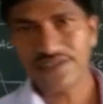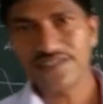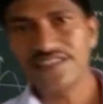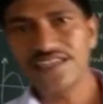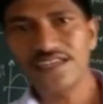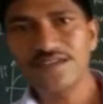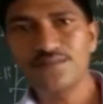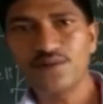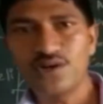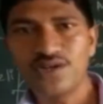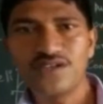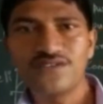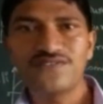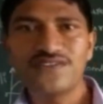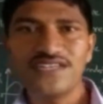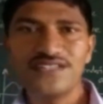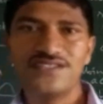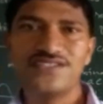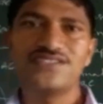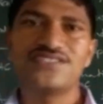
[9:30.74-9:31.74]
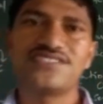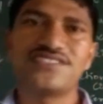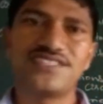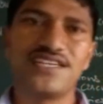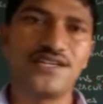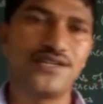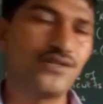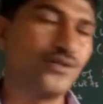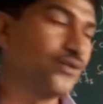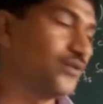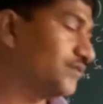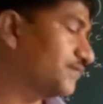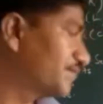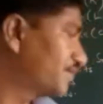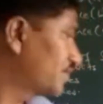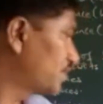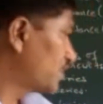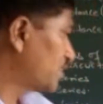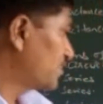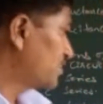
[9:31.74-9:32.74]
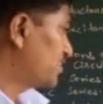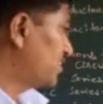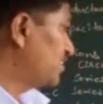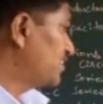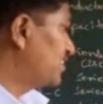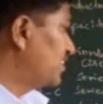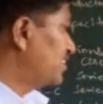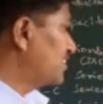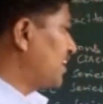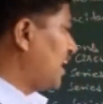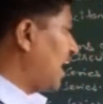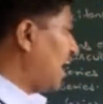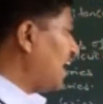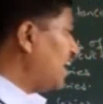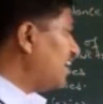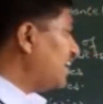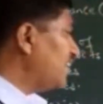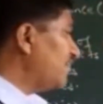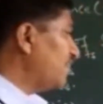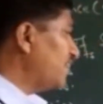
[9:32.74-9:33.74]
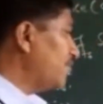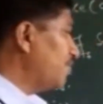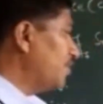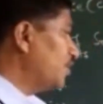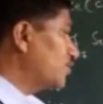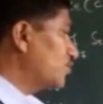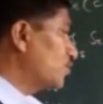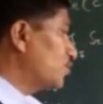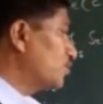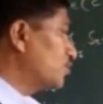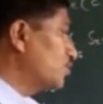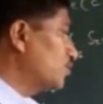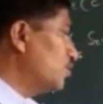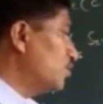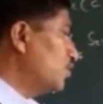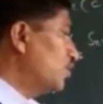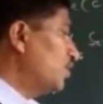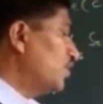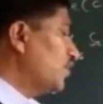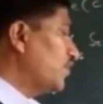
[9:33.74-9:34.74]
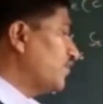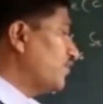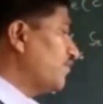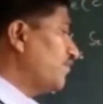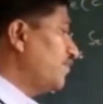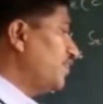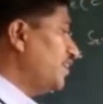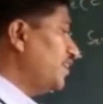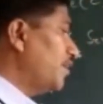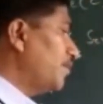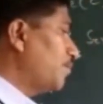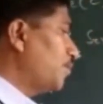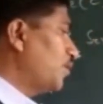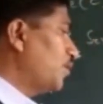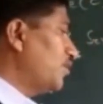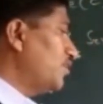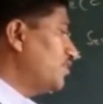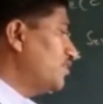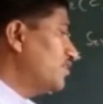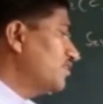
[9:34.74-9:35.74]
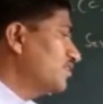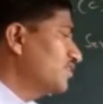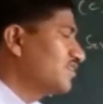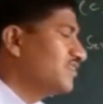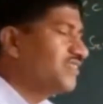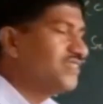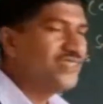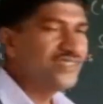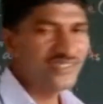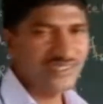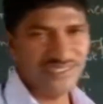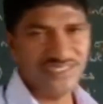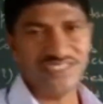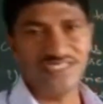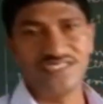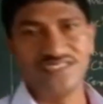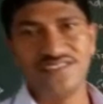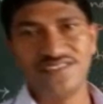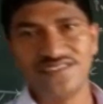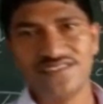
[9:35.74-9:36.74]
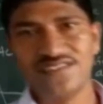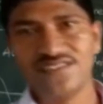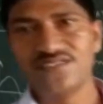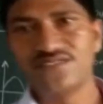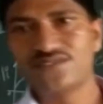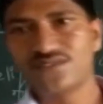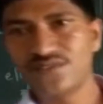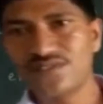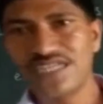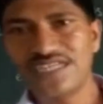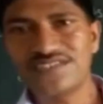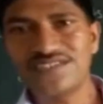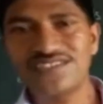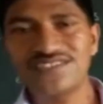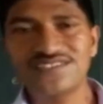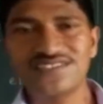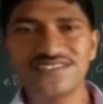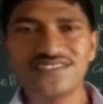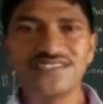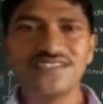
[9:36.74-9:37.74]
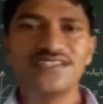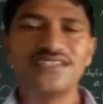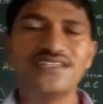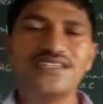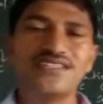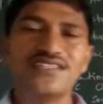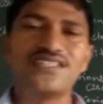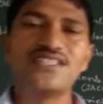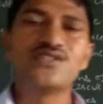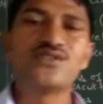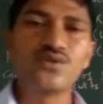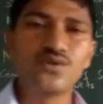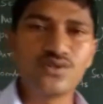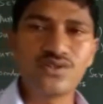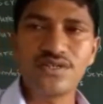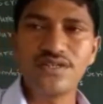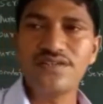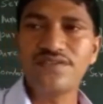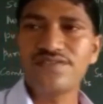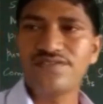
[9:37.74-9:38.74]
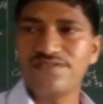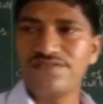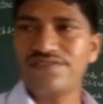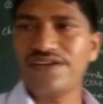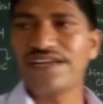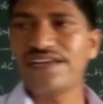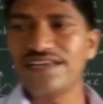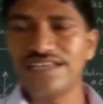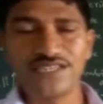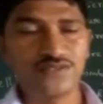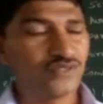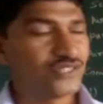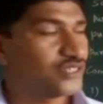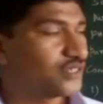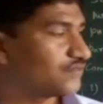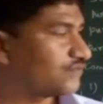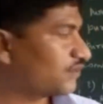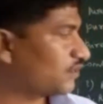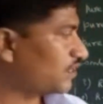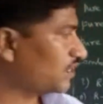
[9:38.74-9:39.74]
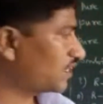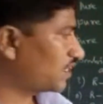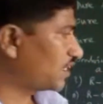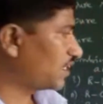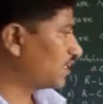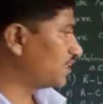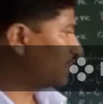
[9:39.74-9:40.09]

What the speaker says: further modify this circuit such as I will be equal to V upon Z. So that is the total final equation for a